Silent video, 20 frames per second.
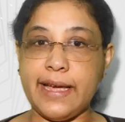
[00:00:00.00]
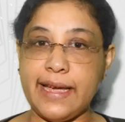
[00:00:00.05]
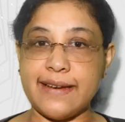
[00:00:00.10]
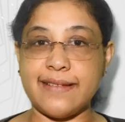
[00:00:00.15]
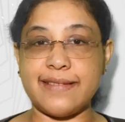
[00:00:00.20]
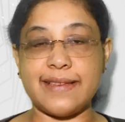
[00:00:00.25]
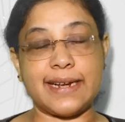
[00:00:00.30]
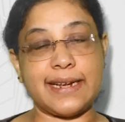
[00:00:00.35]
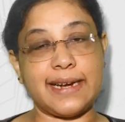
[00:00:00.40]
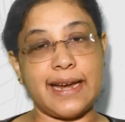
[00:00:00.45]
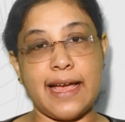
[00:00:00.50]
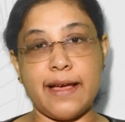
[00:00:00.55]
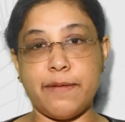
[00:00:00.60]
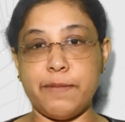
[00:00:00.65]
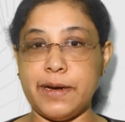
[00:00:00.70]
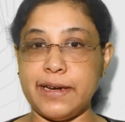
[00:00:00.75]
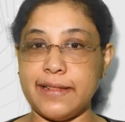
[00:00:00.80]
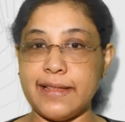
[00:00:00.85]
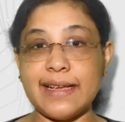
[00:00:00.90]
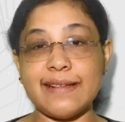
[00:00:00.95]

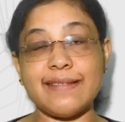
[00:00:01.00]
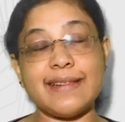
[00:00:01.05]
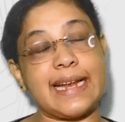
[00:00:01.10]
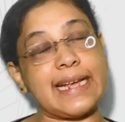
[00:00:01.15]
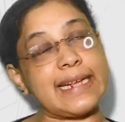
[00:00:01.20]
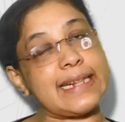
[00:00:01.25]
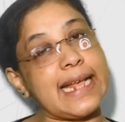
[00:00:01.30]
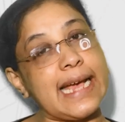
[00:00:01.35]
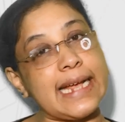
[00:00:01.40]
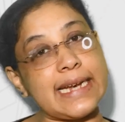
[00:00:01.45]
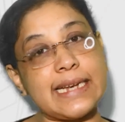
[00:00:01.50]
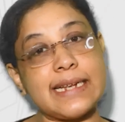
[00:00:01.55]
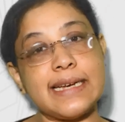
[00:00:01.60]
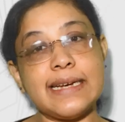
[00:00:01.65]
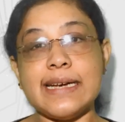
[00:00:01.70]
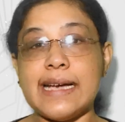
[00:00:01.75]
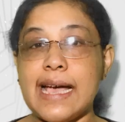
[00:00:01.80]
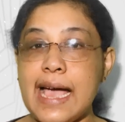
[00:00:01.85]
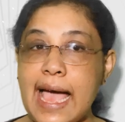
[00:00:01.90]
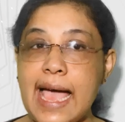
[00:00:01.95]
Instagram and things like that,
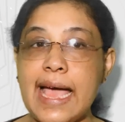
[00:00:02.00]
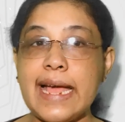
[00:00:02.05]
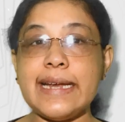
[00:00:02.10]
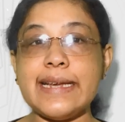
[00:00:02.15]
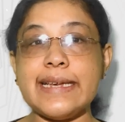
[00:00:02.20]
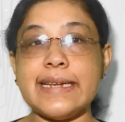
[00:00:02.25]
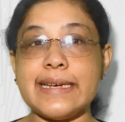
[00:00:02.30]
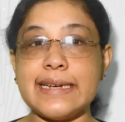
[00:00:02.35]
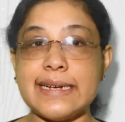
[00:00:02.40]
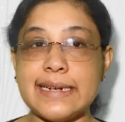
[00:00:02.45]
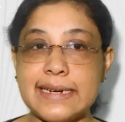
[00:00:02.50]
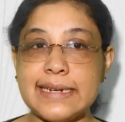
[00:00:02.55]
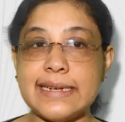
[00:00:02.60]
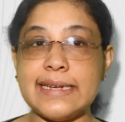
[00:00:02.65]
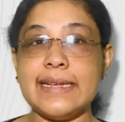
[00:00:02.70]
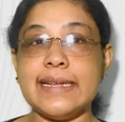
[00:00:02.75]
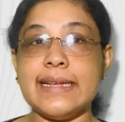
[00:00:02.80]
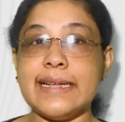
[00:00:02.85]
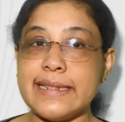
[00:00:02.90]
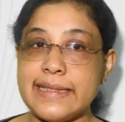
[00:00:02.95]
and
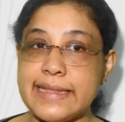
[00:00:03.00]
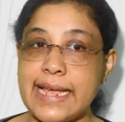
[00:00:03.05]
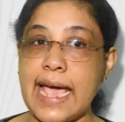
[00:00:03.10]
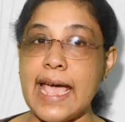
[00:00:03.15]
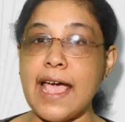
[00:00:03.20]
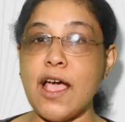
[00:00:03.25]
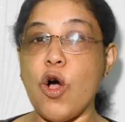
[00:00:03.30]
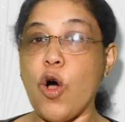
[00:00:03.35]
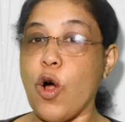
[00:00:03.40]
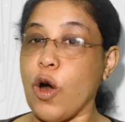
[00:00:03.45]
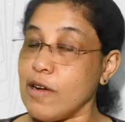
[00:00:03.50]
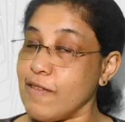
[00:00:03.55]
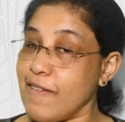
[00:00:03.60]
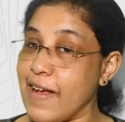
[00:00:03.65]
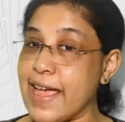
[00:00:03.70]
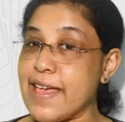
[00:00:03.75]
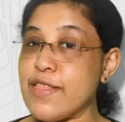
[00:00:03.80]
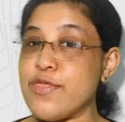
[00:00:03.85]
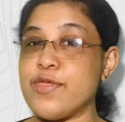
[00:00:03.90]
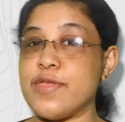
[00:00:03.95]
they
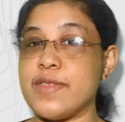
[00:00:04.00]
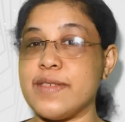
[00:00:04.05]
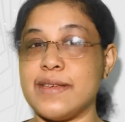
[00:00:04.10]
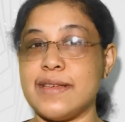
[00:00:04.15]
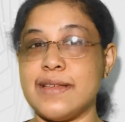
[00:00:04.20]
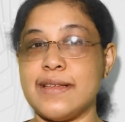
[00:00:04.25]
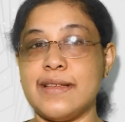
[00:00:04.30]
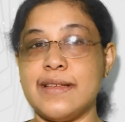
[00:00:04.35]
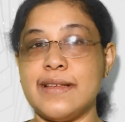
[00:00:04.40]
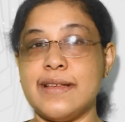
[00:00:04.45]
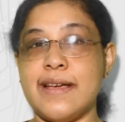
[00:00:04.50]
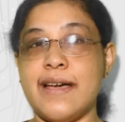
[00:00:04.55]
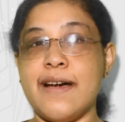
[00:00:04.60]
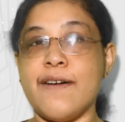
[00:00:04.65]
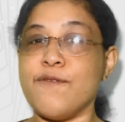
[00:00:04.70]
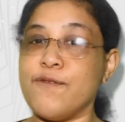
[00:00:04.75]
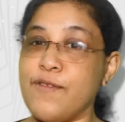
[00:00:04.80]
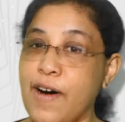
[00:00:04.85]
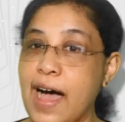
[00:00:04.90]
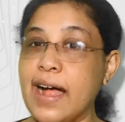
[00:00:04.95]
always
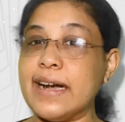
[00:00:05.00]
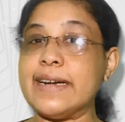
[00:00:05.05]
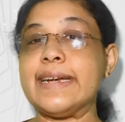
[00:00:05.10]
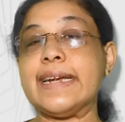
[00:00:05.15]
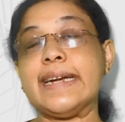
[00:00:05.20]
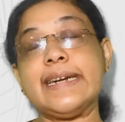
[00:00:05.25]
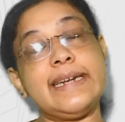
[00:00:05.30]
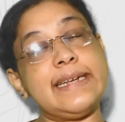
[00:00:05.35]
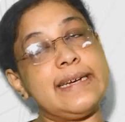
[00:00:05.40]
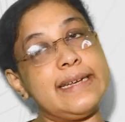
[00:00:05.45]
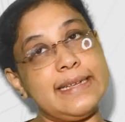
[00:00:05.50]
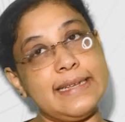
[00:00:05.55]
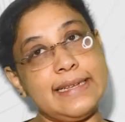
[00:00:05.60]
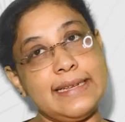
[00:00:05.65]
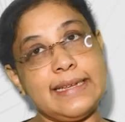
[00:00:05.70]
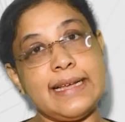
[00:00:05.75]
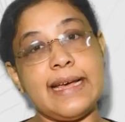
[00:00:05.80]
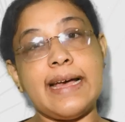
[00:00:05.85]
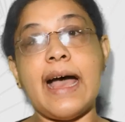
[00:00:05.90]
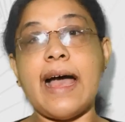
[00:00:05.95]
wanted
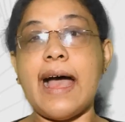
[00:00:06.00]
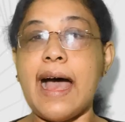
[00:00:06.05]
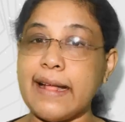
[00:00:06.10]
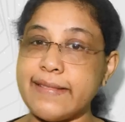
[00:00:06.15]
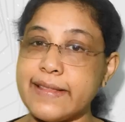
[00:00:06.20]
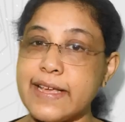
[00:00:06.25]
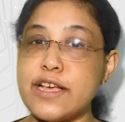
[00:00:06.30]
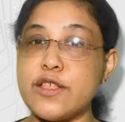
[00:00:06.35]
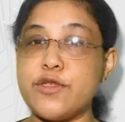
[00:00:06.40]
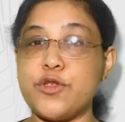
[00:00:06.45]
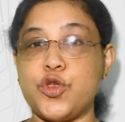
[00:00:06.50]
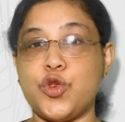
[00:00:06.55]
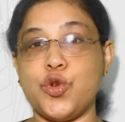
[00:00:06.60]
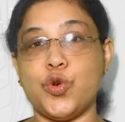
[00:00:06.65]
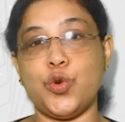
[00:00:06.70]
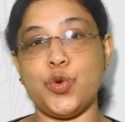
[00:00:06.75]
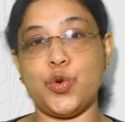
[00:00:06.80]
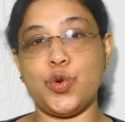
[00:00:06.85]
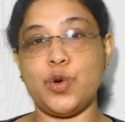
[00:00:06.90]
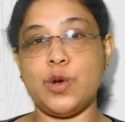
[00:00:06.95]
others
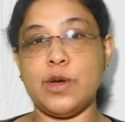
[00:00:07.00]
to